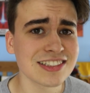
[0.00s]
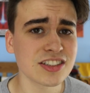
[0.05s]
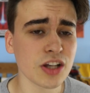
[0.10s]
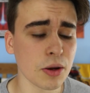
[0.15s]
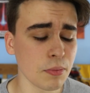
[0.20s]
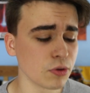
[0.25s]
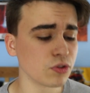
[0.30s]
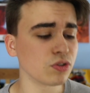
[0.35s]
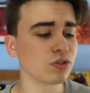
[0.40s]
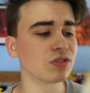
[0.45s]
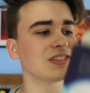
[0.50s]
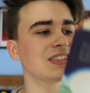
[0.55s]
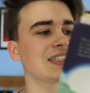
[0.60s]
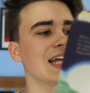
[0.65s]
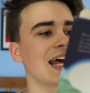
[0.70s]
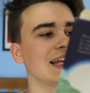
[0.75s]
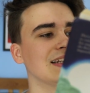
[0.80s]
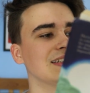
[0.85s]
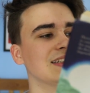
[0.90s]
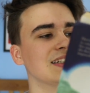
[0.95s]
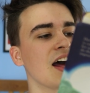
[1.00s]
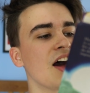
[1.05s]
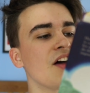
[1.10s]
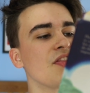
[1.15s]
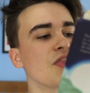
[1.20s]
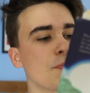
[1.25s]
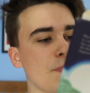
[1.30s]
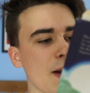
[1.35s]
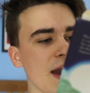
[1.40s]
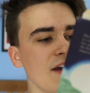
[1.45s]
And as Dumbledore says,
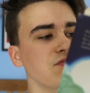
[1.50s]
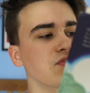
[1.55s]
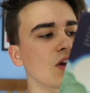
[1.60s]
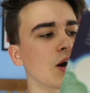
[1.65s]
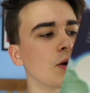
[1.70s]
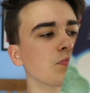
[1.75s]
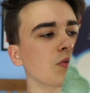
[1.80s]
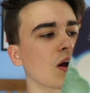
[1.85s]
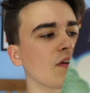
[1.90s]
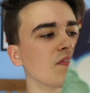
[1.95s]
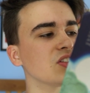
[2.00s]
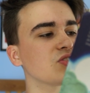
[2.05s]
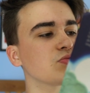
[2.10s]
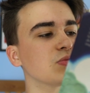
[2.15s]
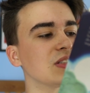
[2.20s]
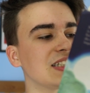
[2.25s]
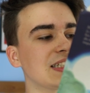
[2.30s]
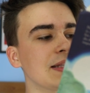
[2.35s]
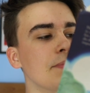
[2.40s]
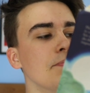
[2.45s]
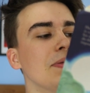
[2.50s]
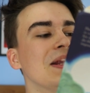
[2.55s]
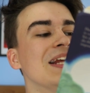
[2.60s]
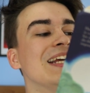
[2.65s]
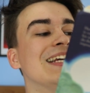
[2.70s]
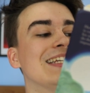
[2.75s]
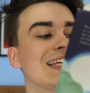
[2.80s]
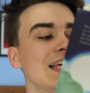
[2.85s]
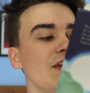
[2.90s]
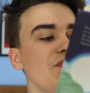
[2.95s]
the Peverell brothers were
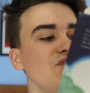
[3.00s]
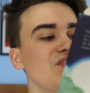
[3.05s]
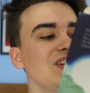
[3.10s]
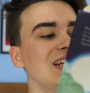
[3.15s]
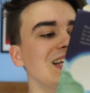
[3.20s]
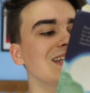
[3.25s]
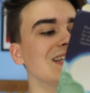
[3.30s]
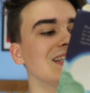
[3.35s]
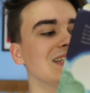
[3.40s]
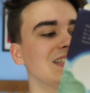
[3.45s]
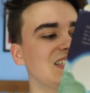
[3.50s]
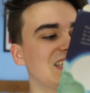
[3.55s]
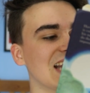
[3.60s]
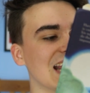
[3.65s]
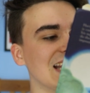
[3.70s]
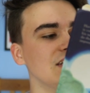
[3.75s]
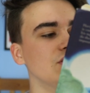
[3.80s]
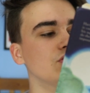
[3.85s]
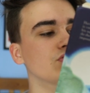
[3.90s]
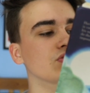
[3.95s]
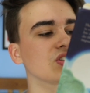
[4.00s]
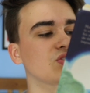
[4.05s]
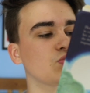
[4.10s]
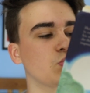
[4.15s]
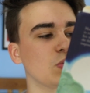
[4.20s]
simply gifted, dangerous